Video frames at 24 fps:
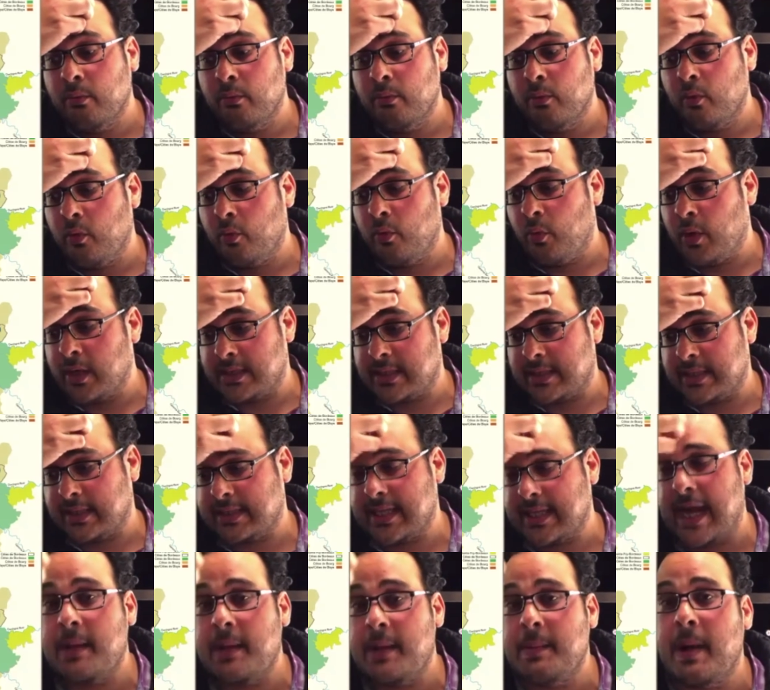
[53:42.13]
what's
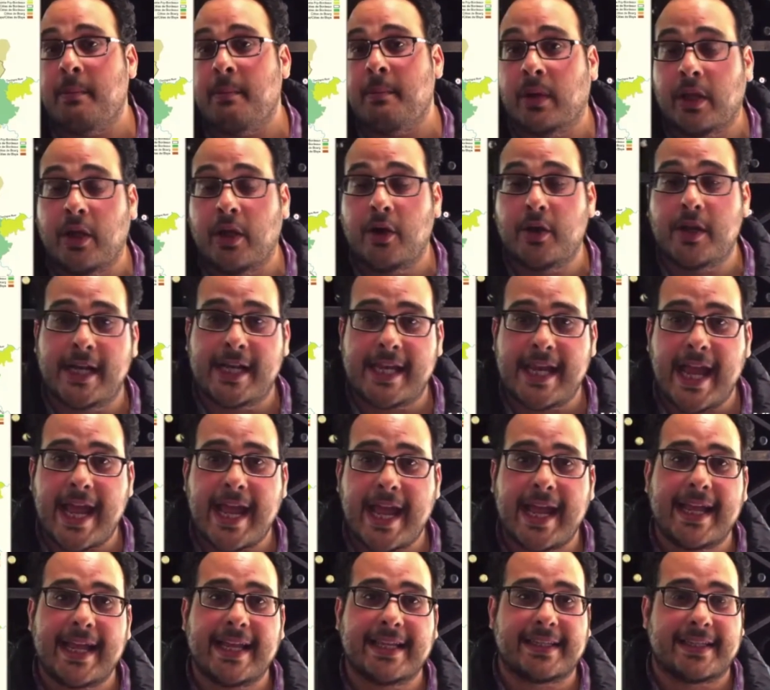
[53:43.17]
exciting about Merlot today
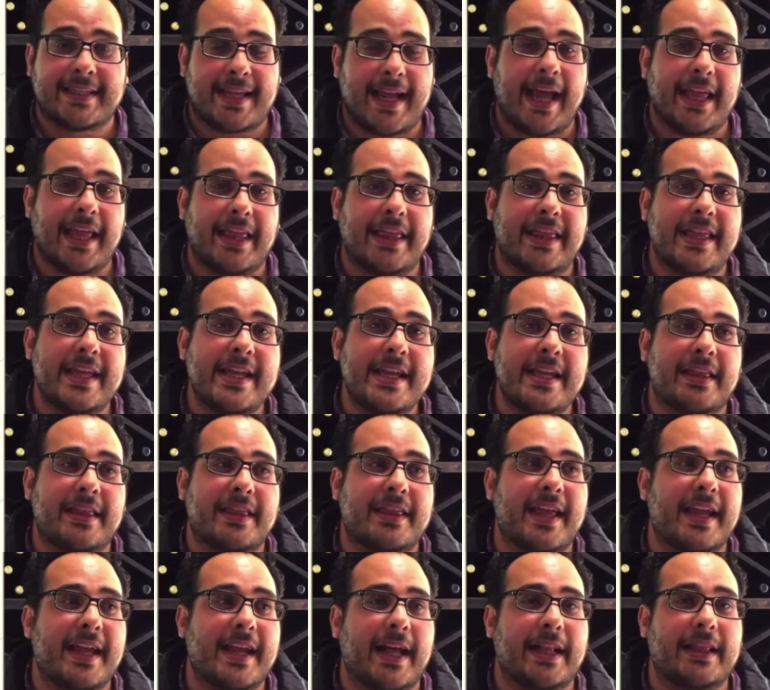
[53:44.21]
is I think
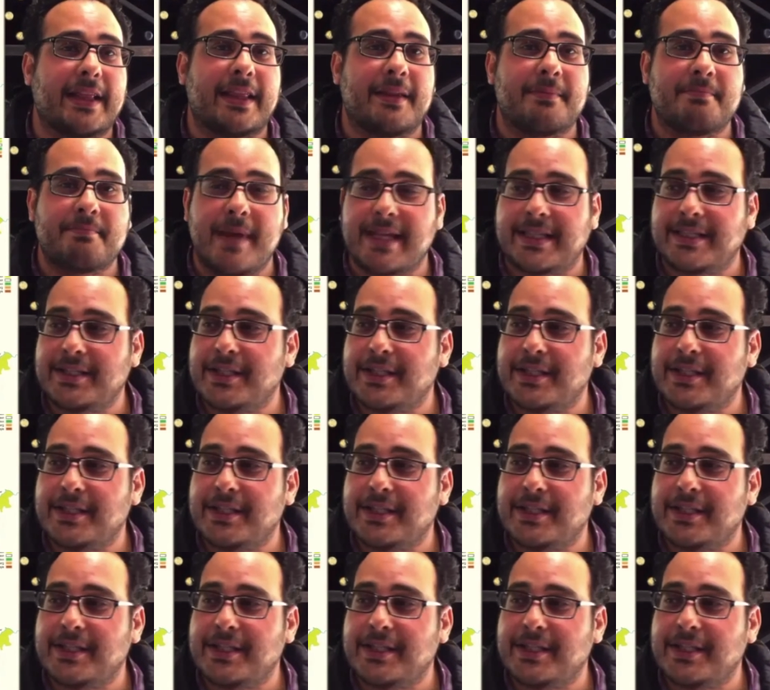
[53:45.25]
they got the message,